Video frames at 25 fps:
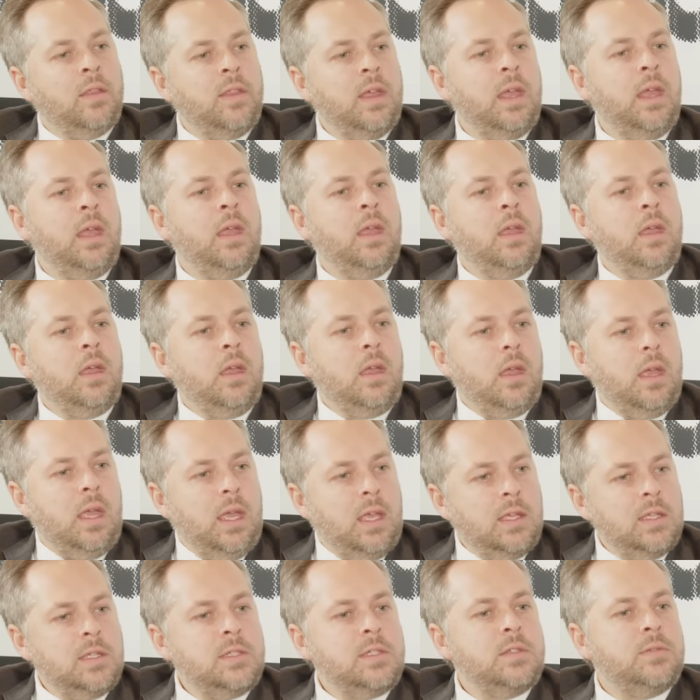there
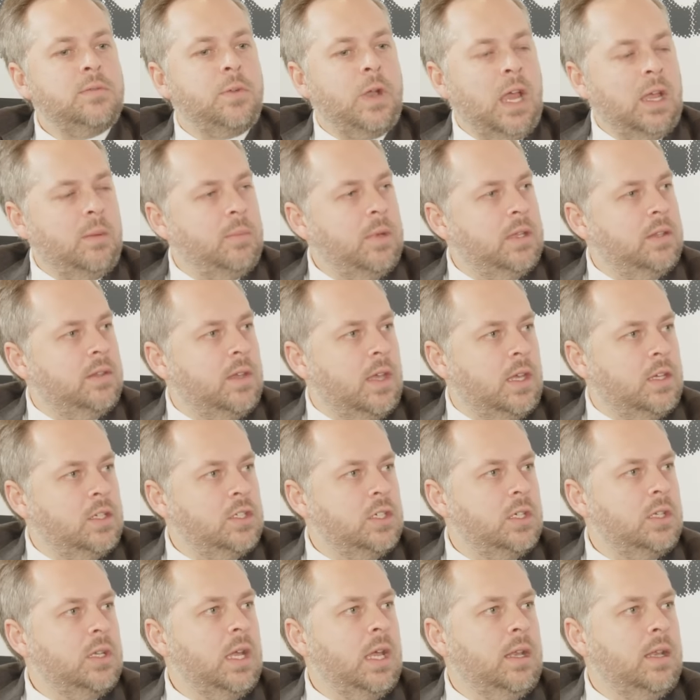is
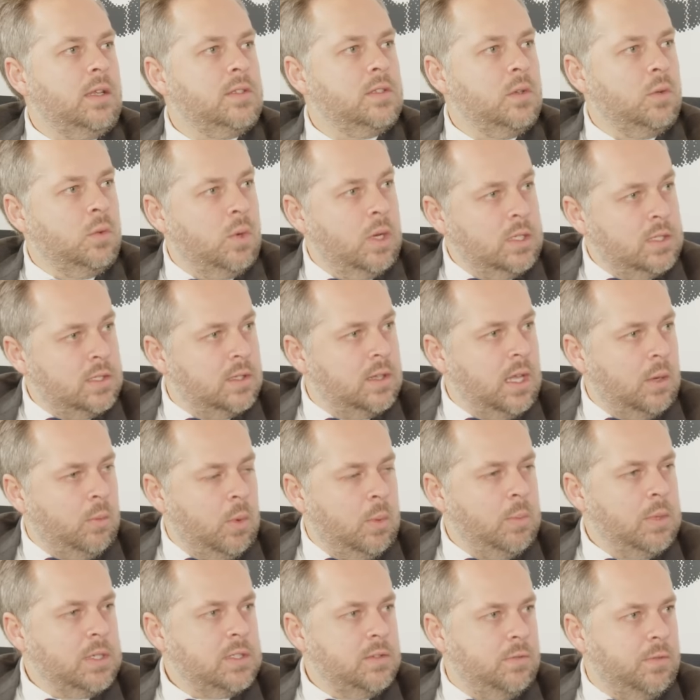fragmentation, and it's a risk that we
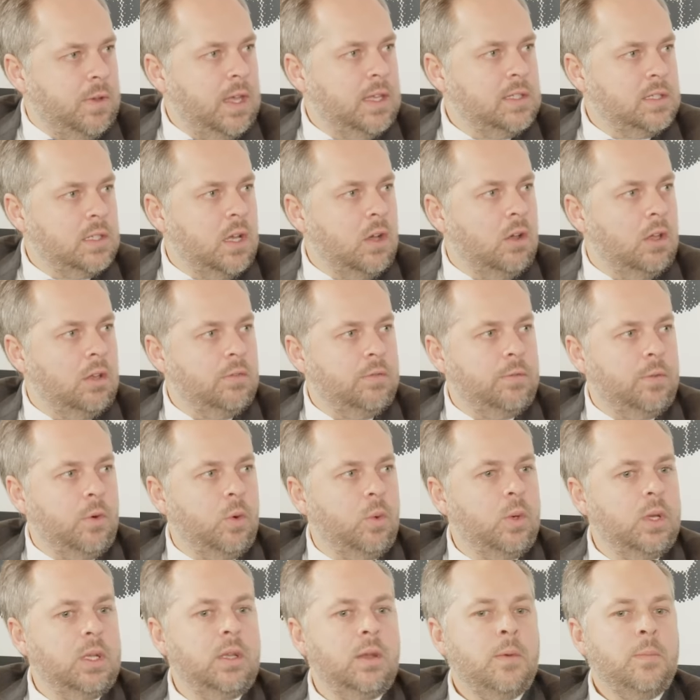must face going
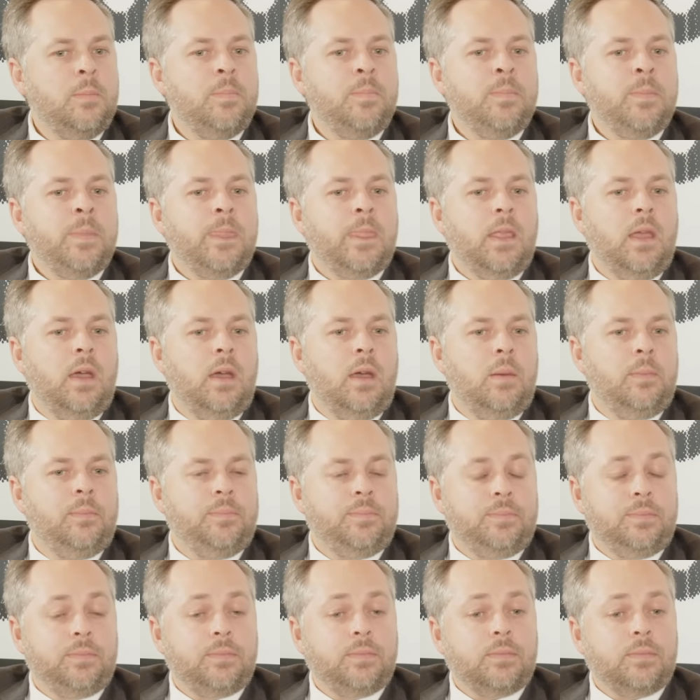forward, and